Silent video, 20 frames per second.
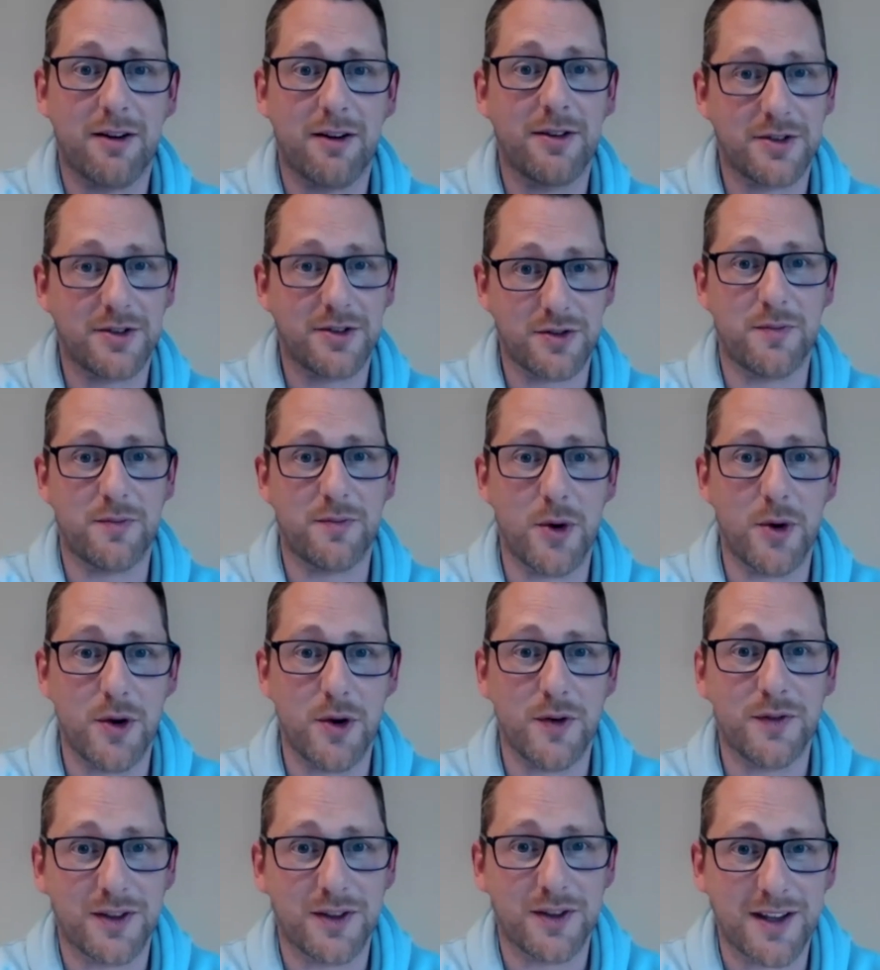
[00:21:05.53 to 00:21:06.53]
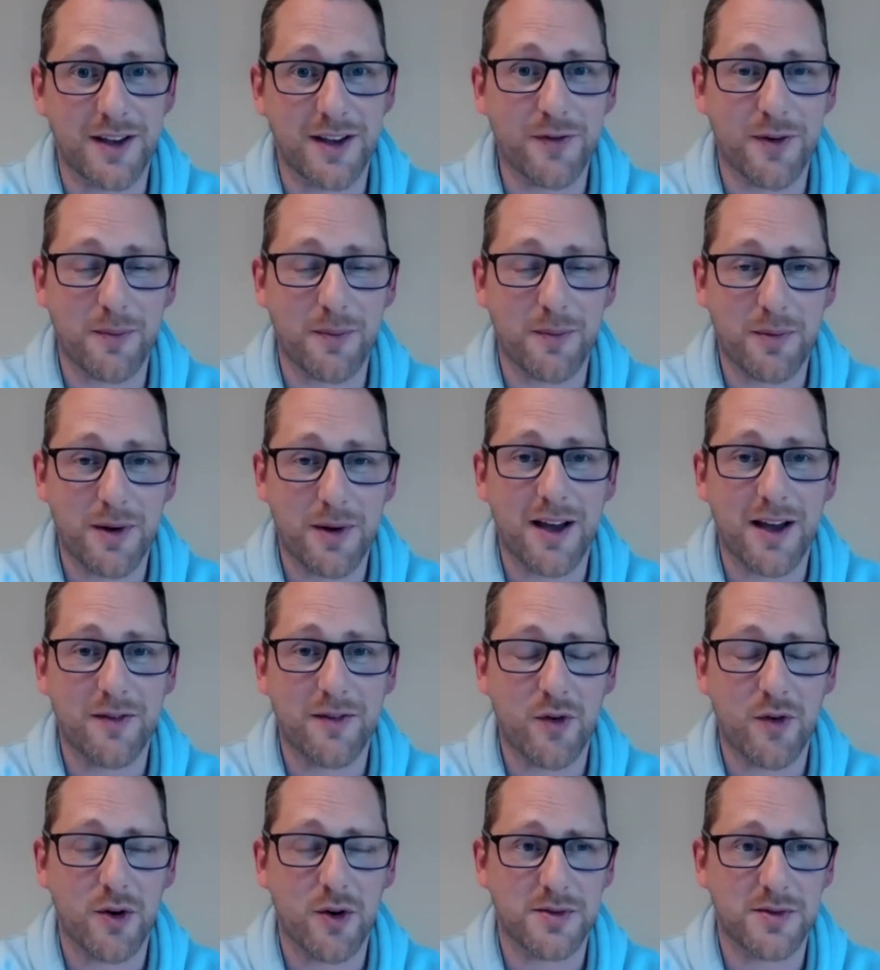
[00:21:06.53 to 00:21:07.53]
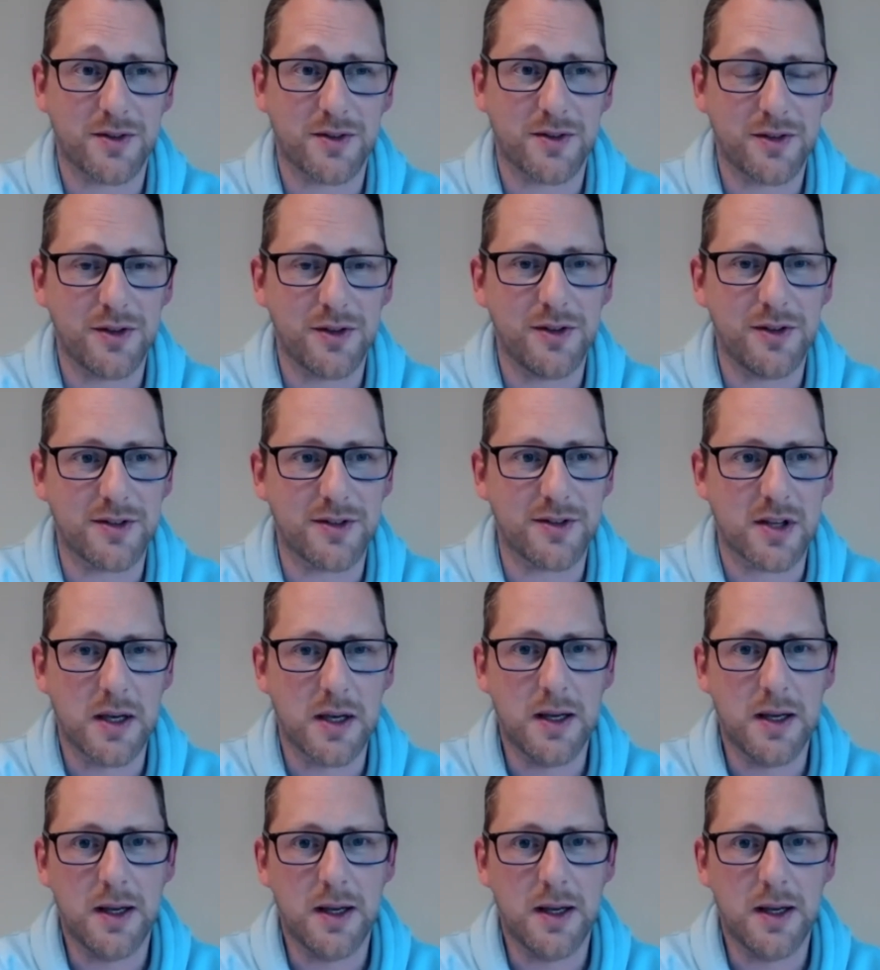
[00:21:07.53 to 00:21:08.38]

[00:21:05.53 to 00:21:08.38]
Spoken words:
as you've moved to different platforms and tools.